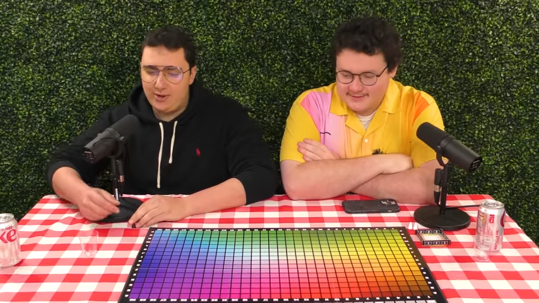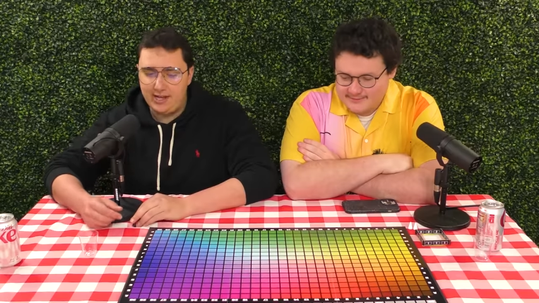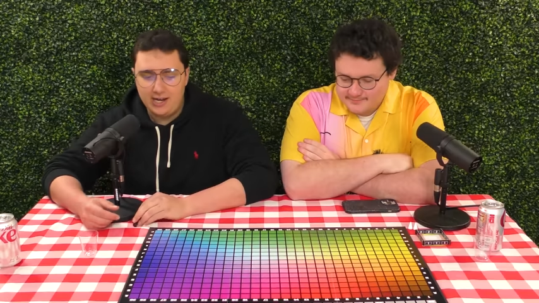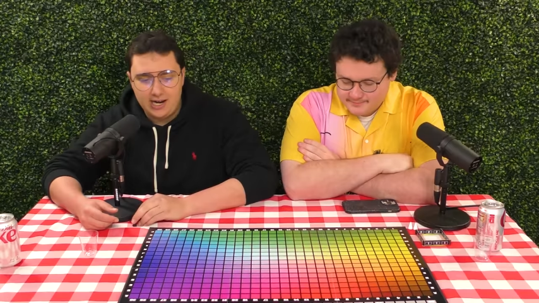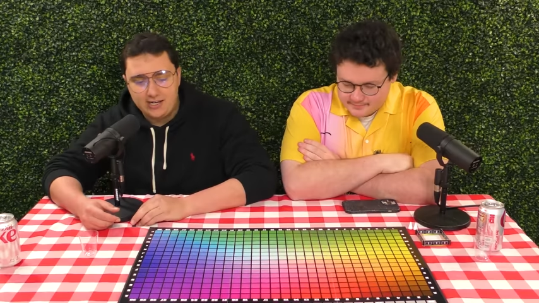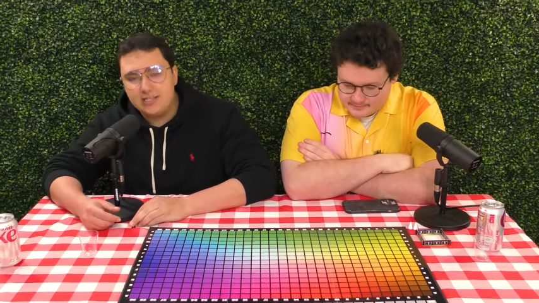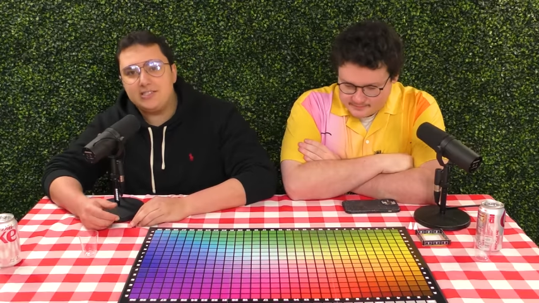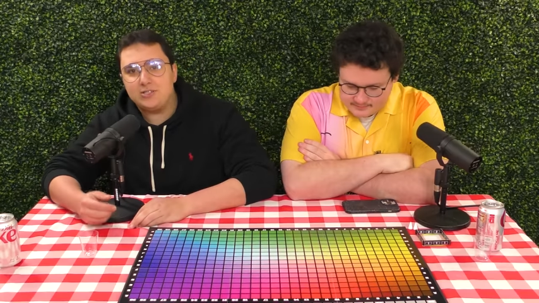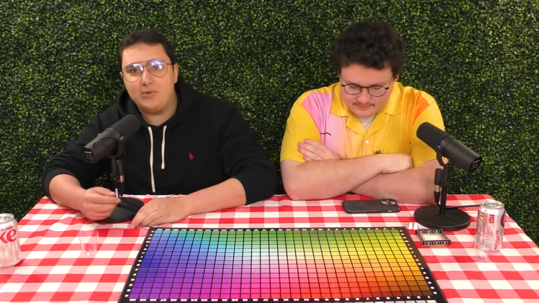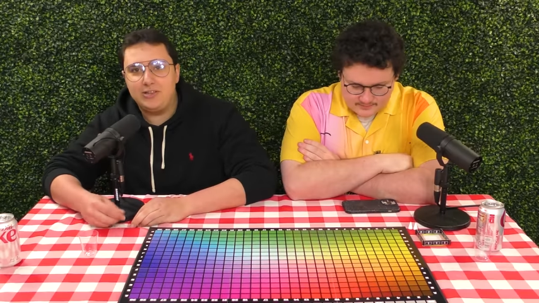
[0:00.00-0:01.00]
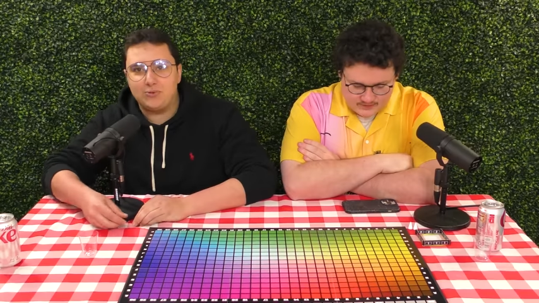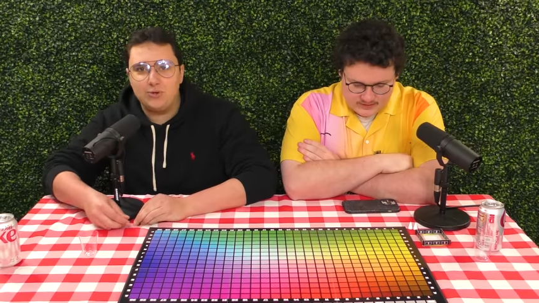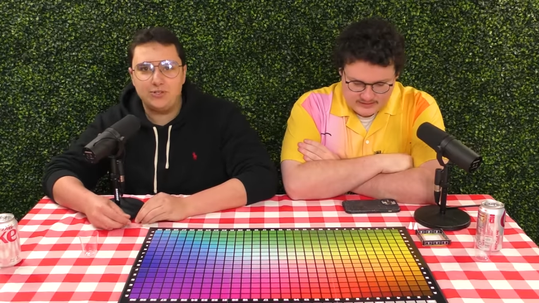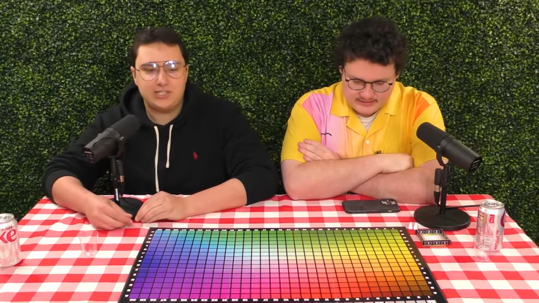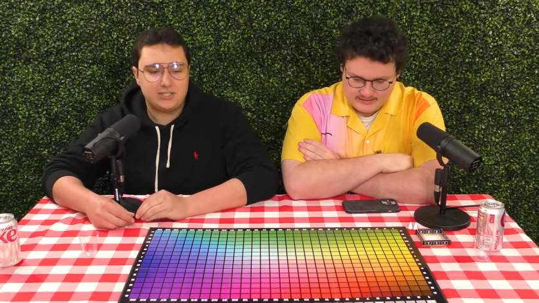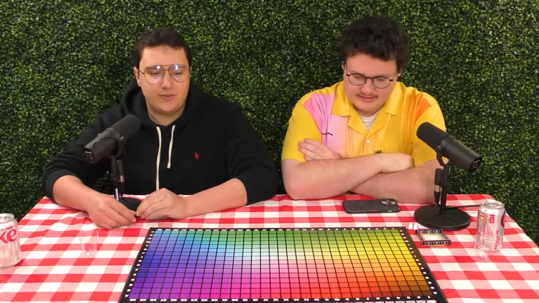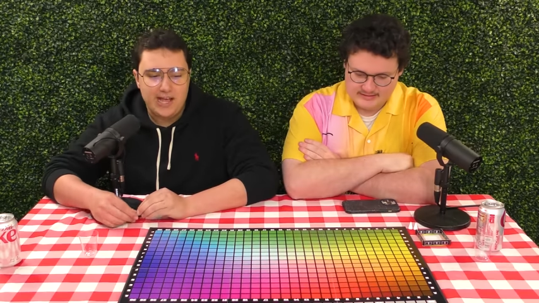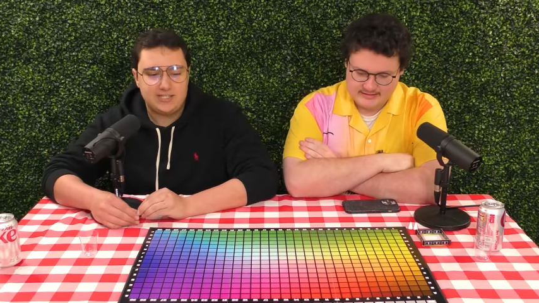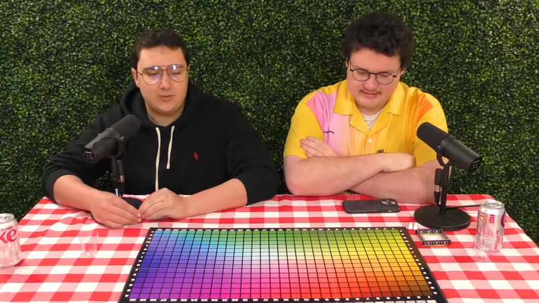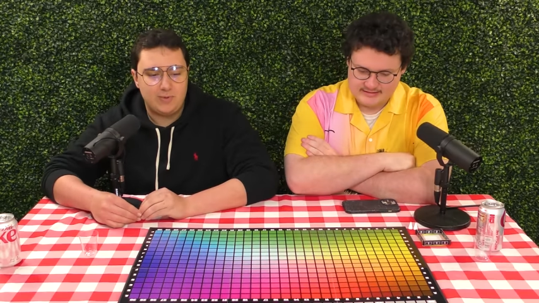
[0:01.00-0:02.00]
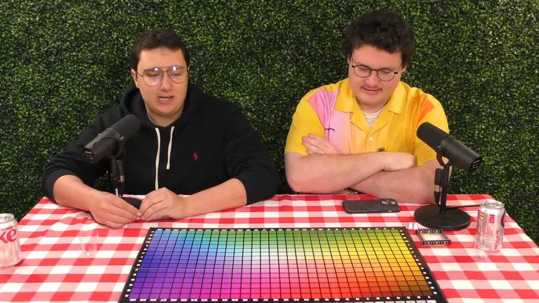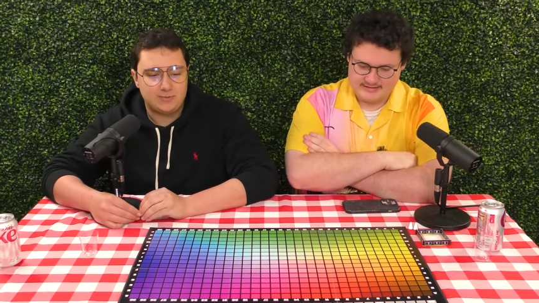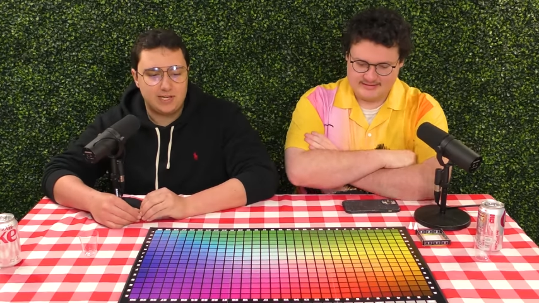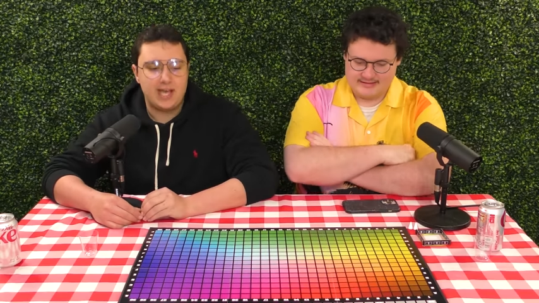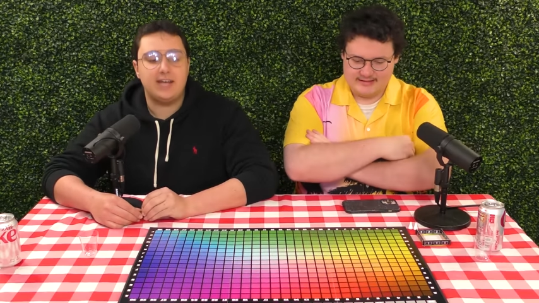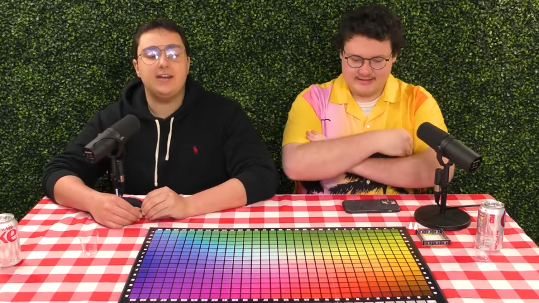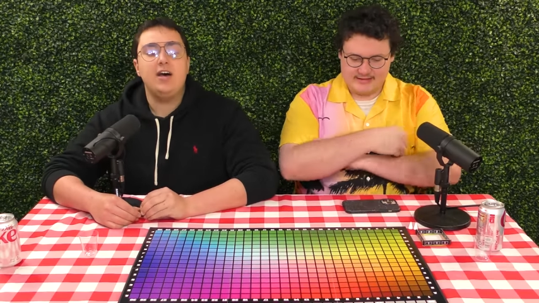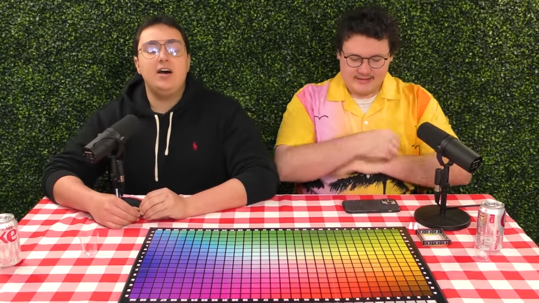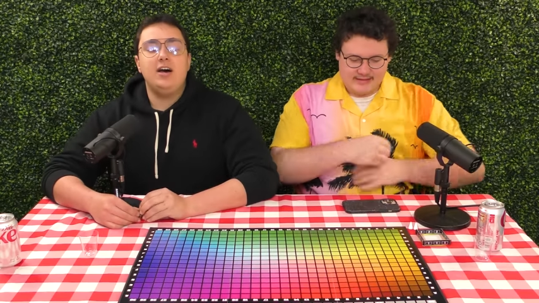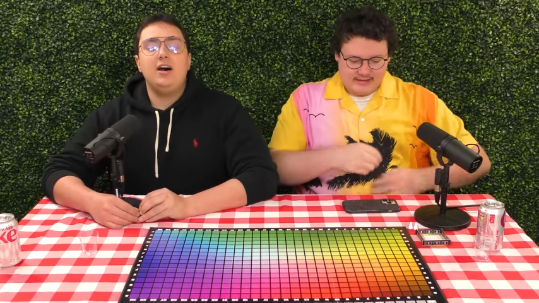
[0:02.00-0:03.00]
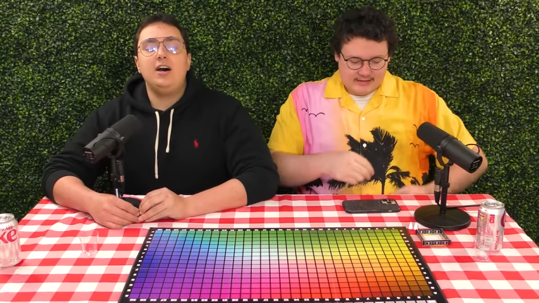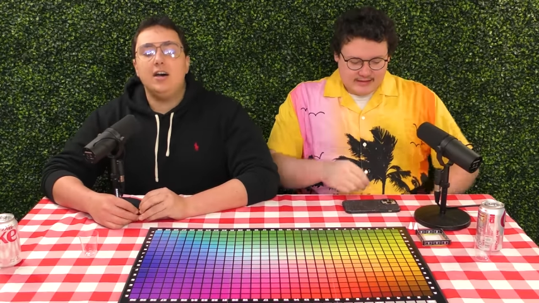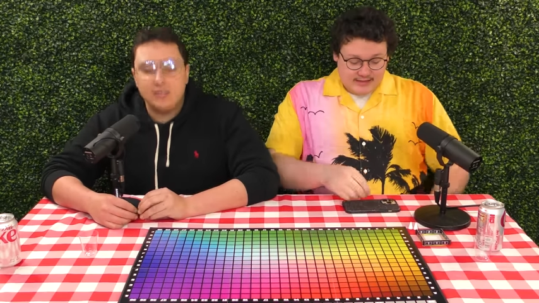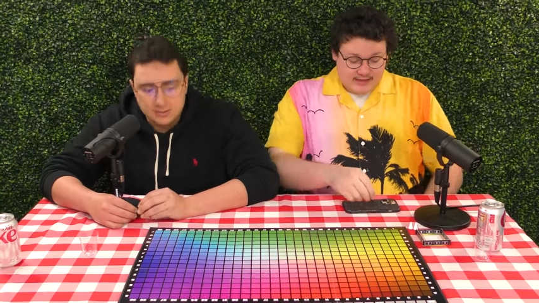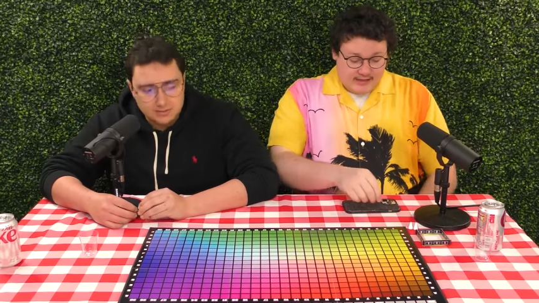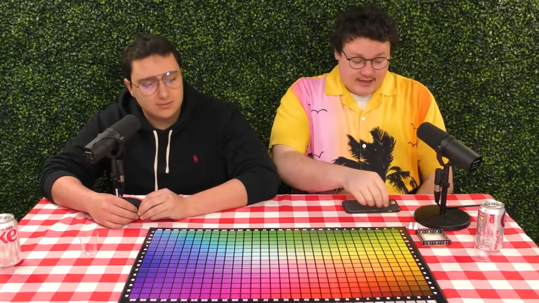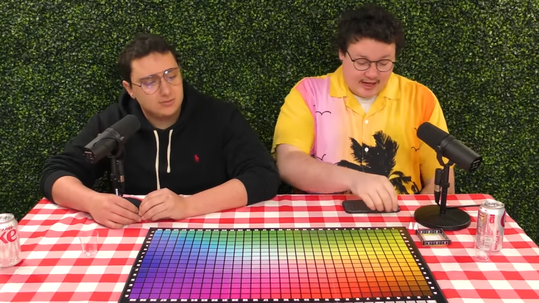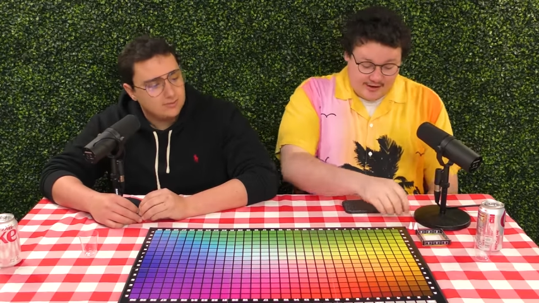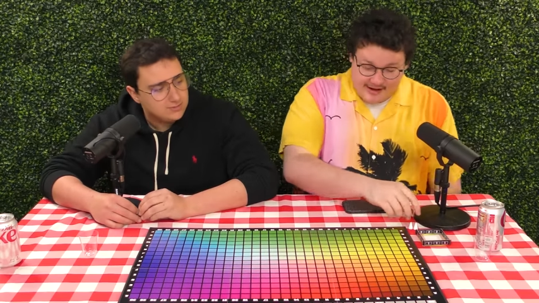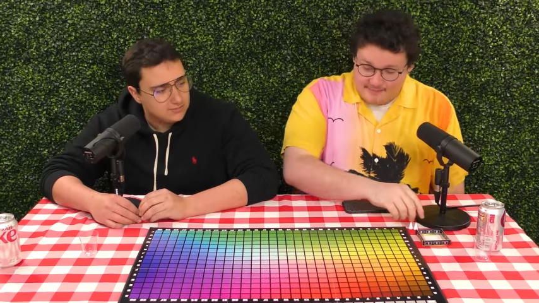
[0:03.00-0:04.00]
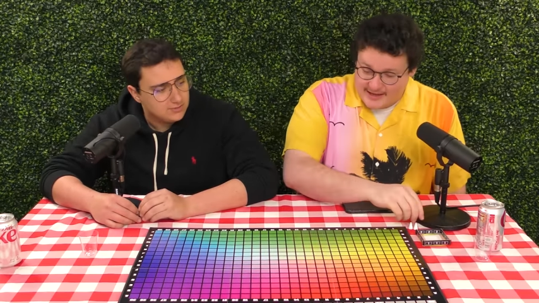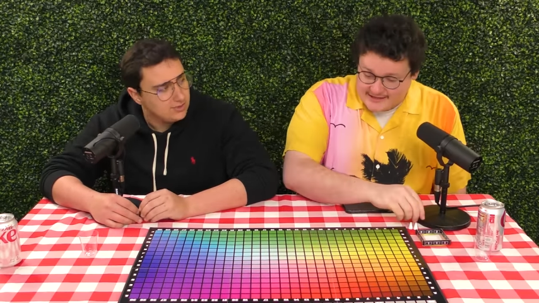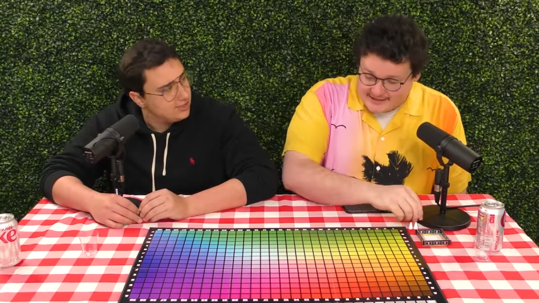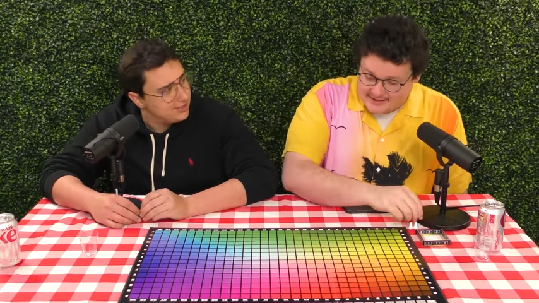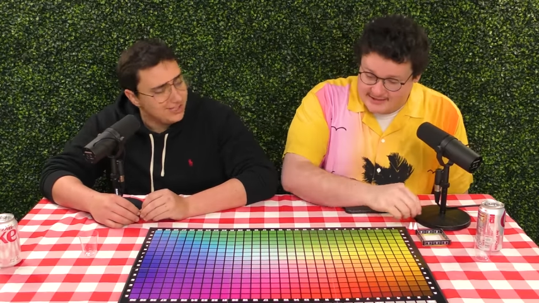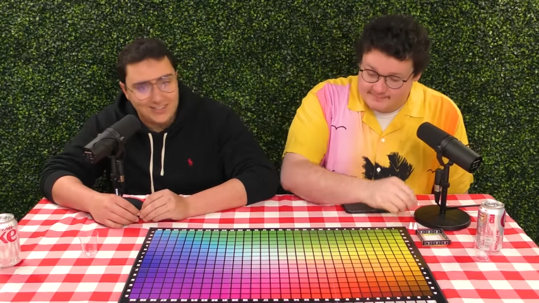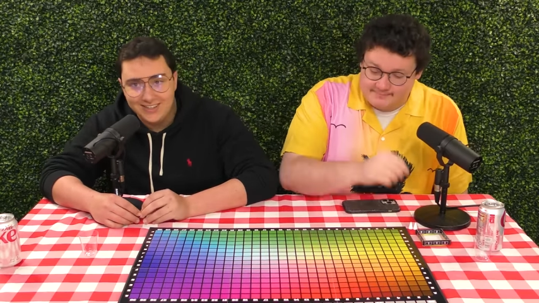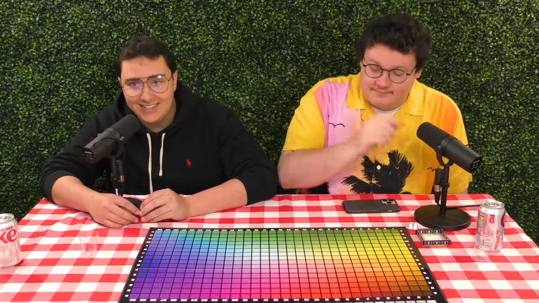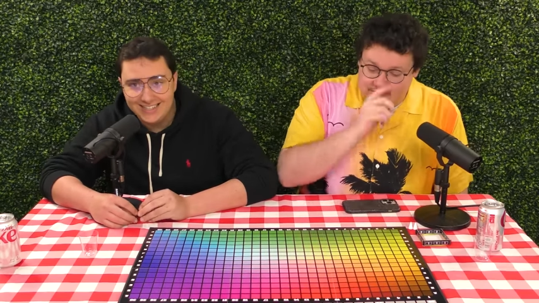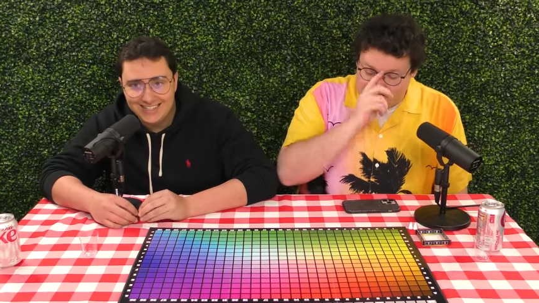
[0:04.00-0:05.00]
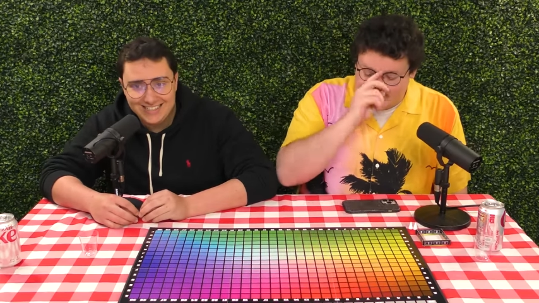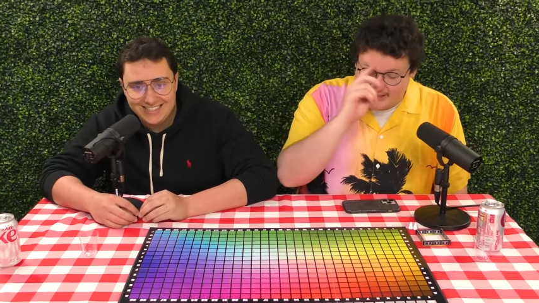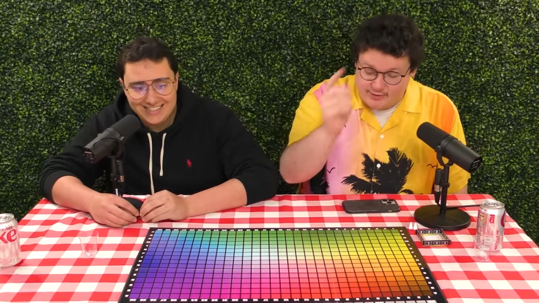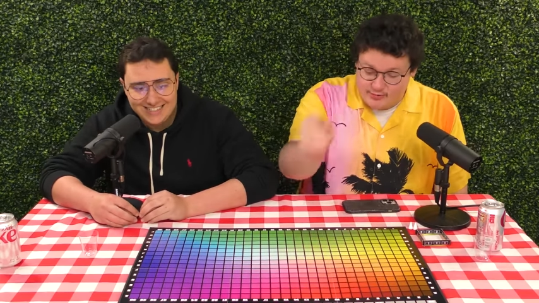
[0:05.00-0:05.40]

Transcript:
Speaker 1: way, all right. Let's explain the rules as fast as we possibly can.
Speaker 2: All right, basically, JT